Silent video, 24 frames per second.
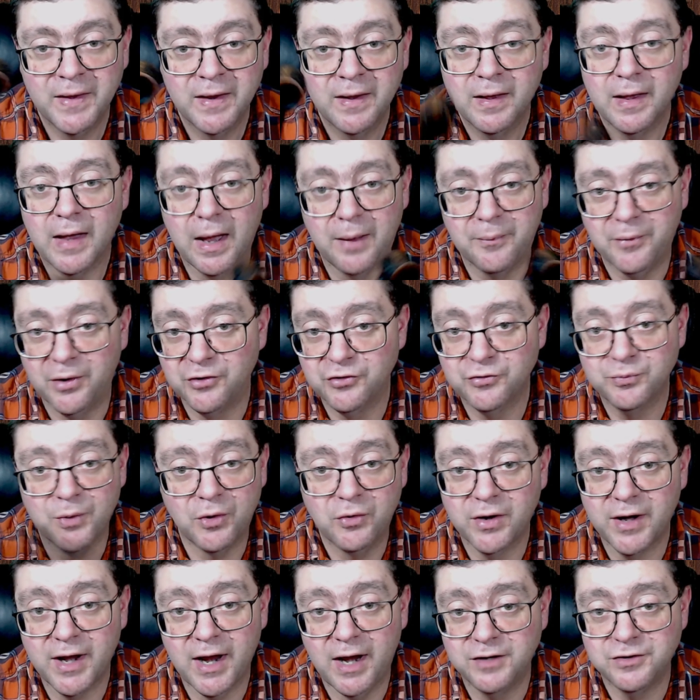I'm going to
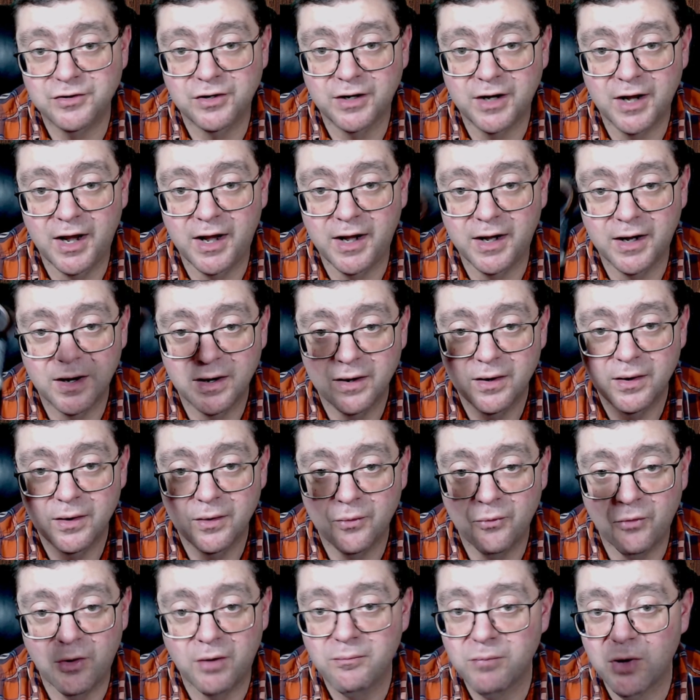smoke Cajun cake
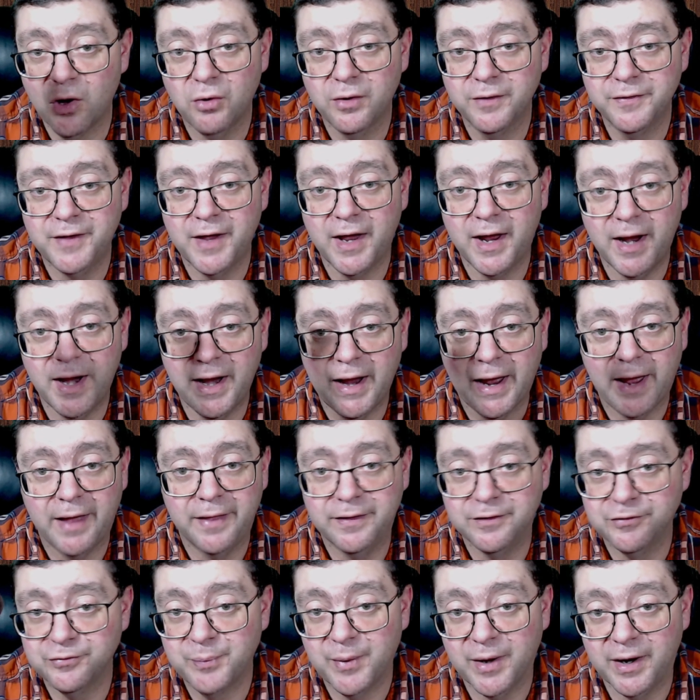one bowl a day out of
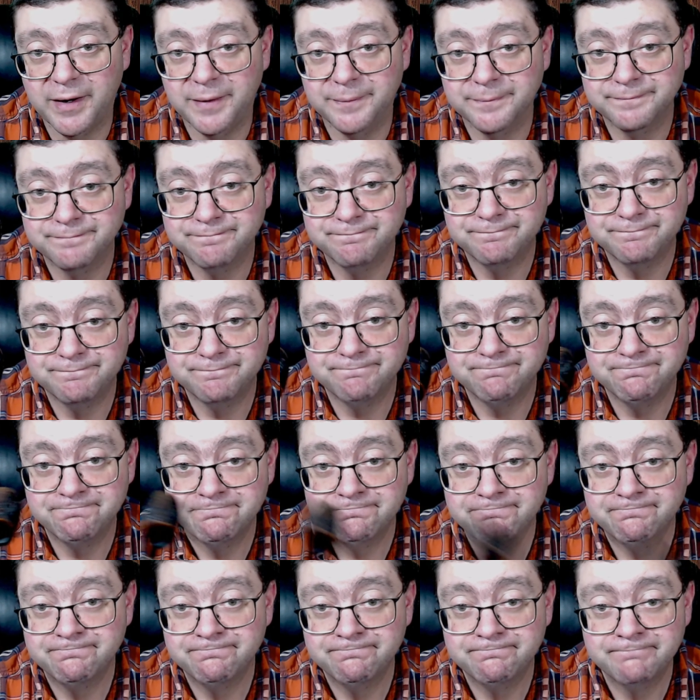this pipe.
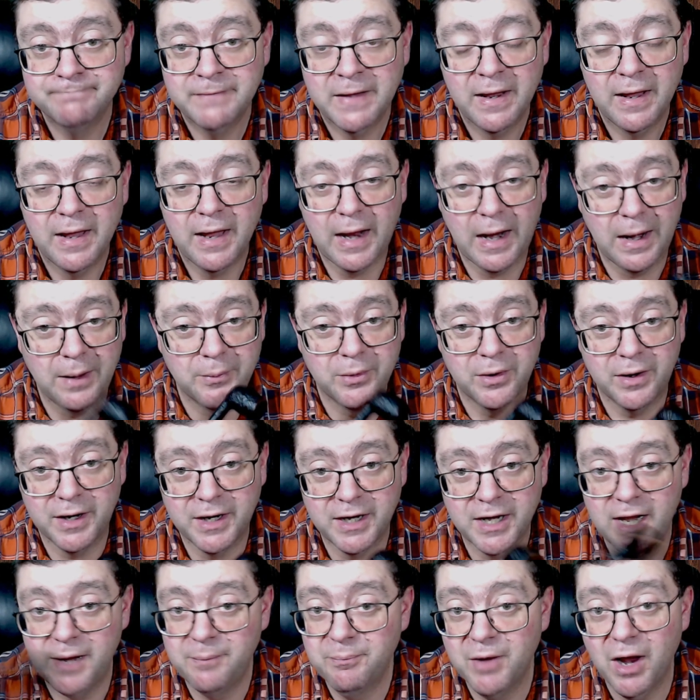And I want to
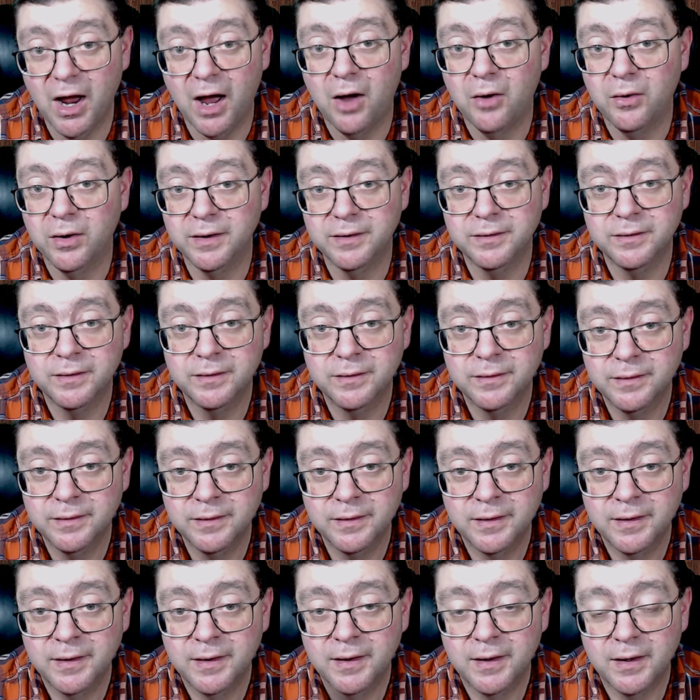keep going.
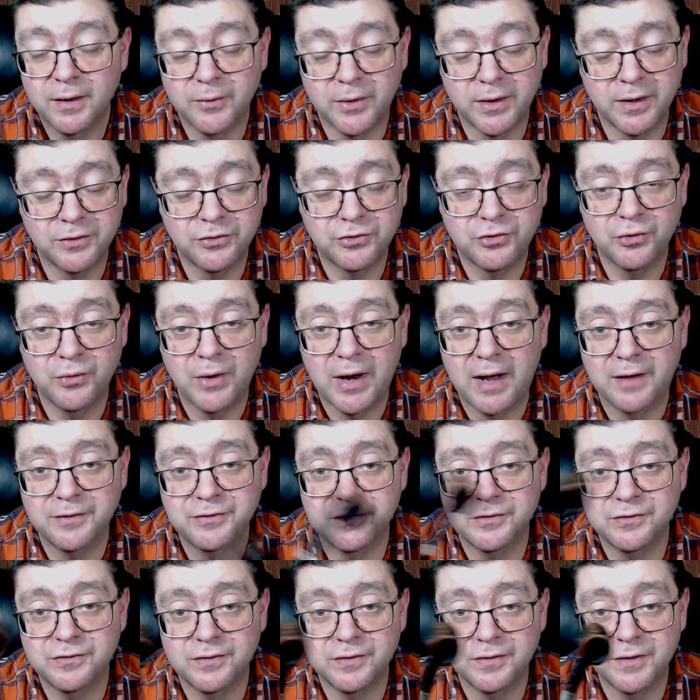When the 2
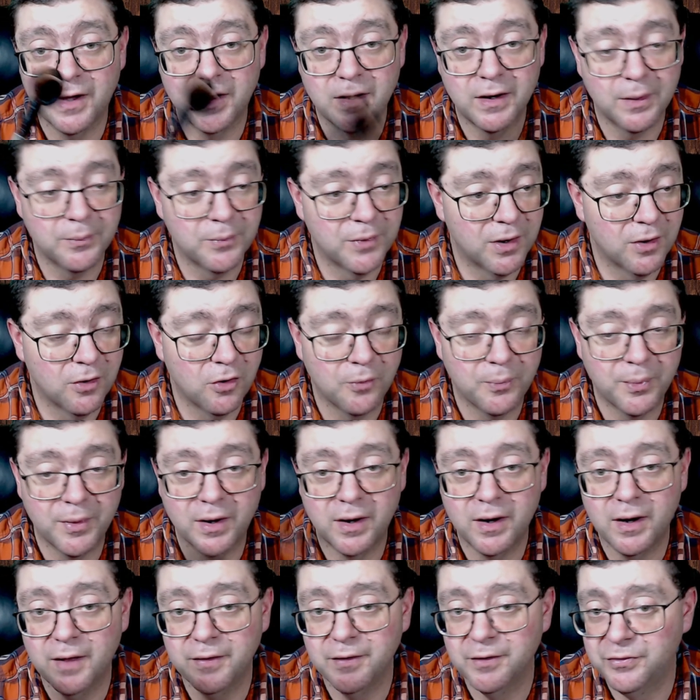ounces are done, I'm going to open
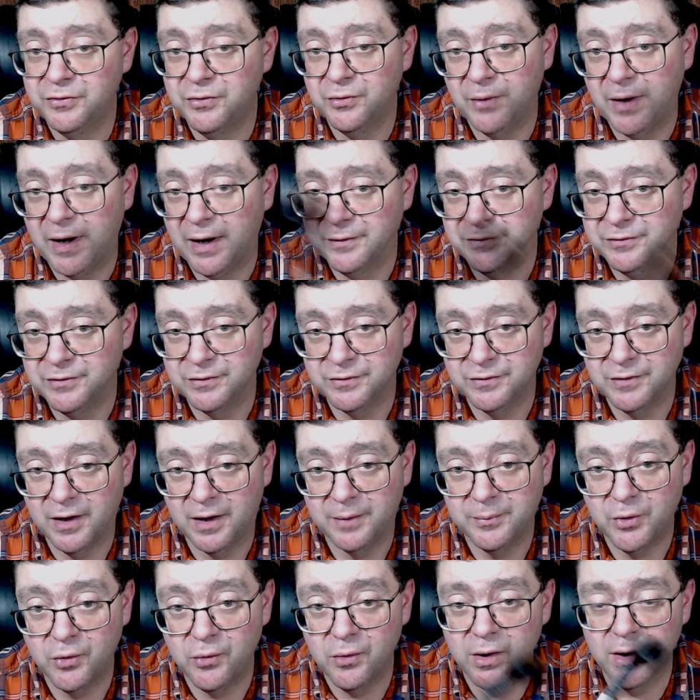another 2 ounces up.
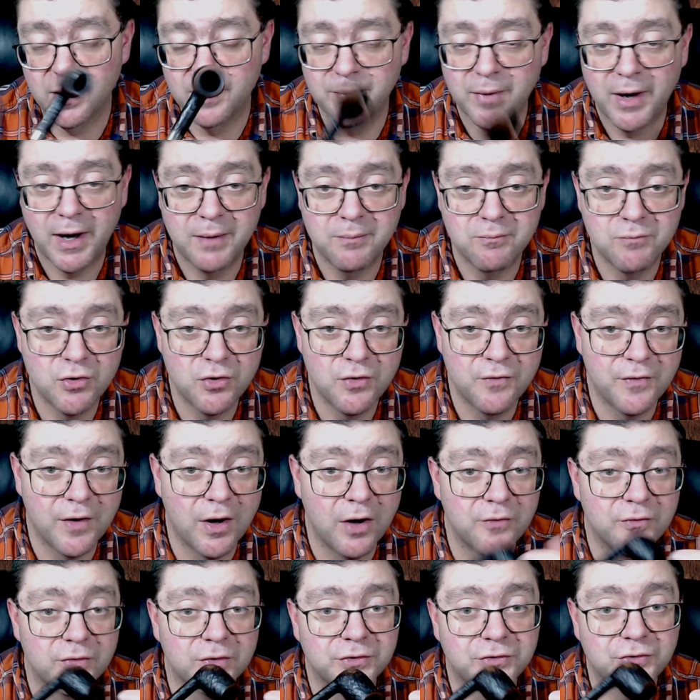Or I might move
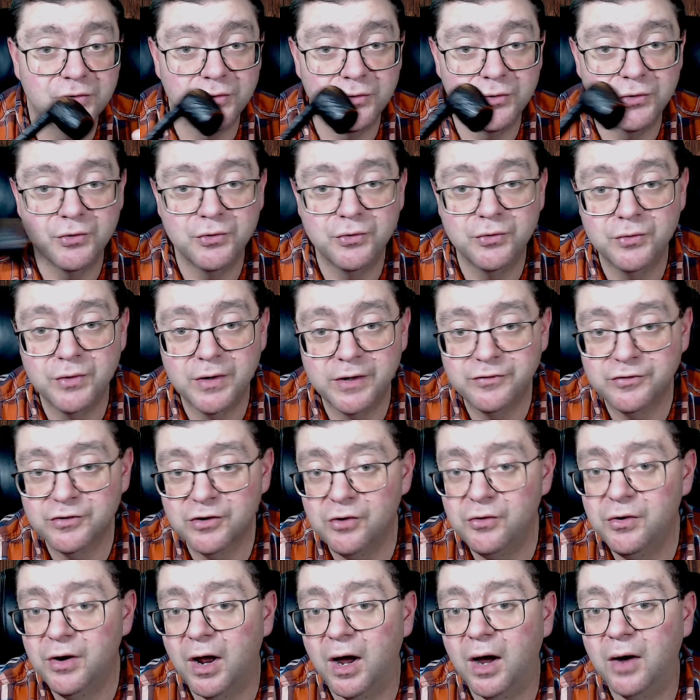over to
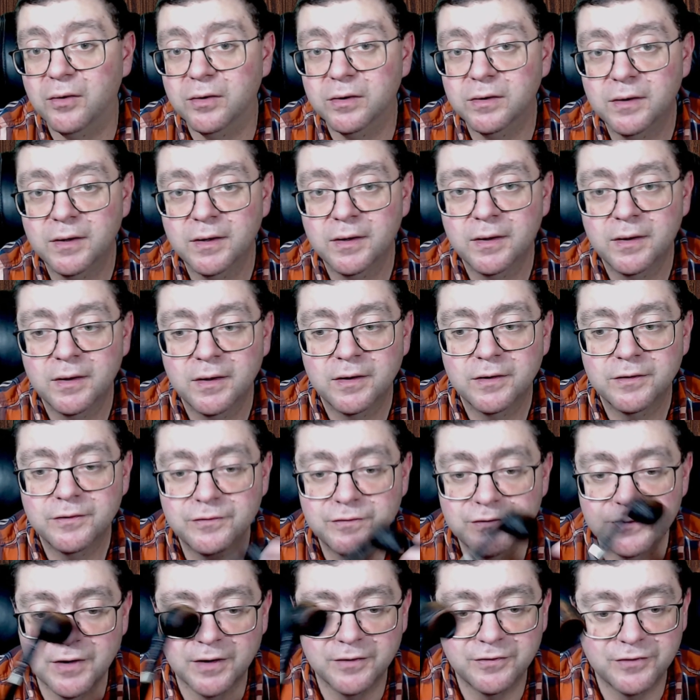Escudo,
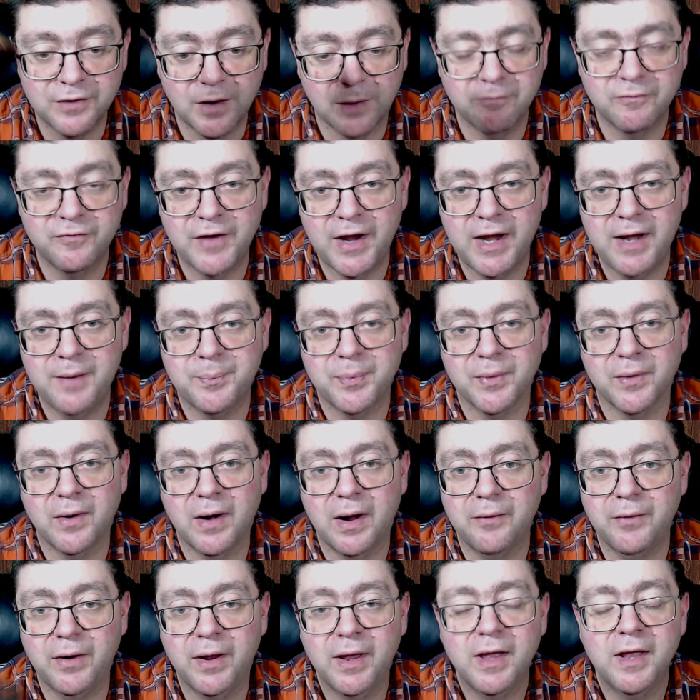some vapor.
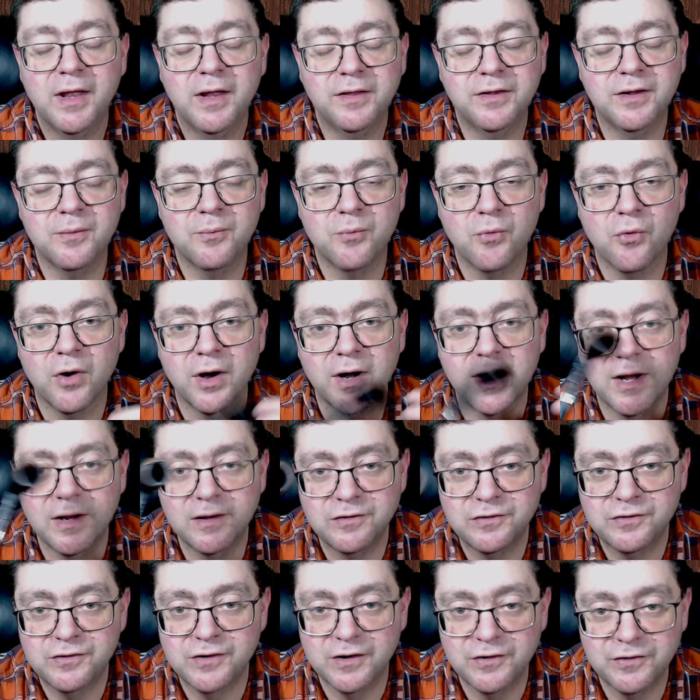And the more
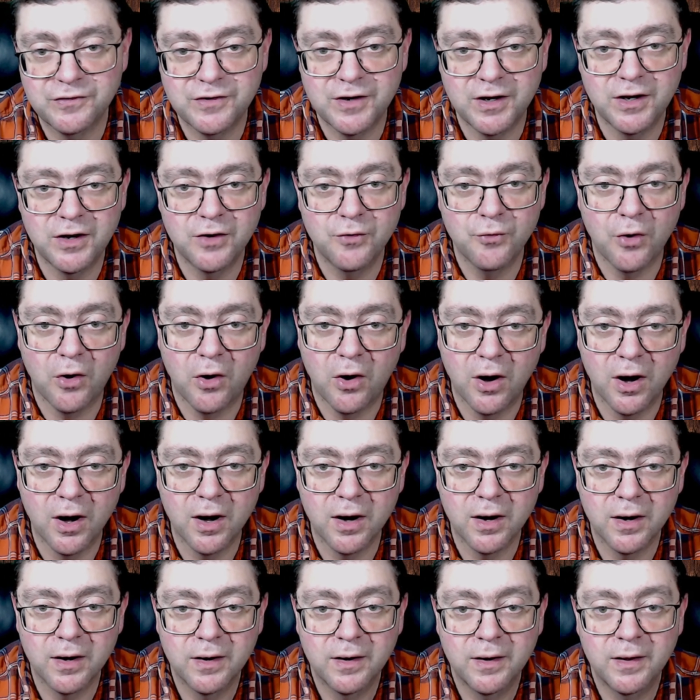consistent you are,